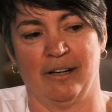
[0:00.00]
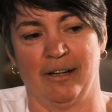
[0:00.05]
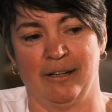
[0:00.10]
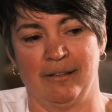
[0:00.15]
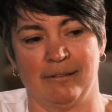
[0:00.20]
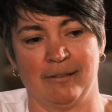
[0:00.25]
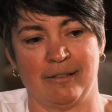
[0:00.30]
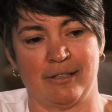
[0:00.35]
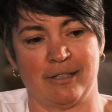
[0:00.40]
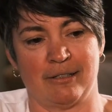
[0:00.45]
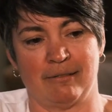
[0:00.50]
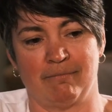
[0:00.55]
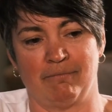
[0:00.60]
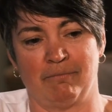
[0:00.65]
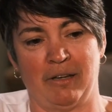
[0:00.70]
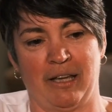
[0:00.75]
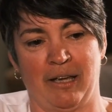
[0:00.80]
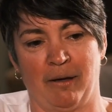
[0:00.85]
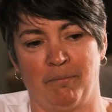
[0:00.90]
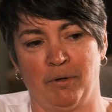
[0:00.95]
And
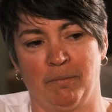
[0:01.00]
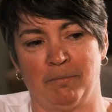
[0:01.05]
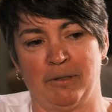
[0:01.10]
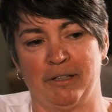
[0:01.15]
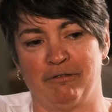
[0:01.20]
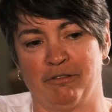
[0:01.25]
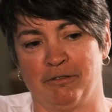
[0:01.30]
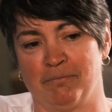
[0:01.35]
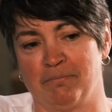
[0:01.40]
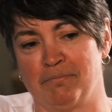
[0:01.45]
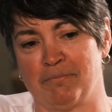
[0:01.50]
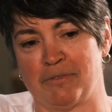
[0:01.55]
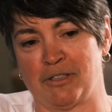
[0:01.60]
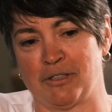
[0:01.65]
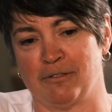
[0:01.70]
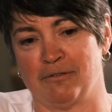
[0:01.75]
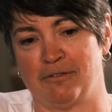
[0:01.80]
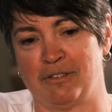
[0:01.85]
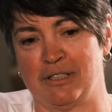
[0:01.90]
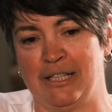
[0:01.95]
probably from
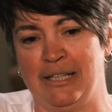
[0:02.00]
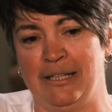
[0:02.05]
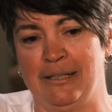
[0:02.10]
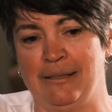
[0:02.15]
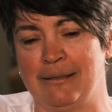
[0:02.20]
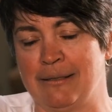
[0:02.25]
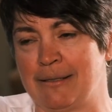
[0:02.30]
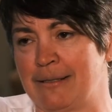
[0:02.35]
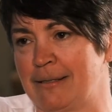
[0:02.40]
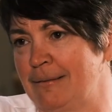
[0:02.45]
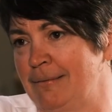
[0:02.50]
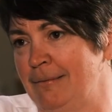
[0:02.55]
sort of teens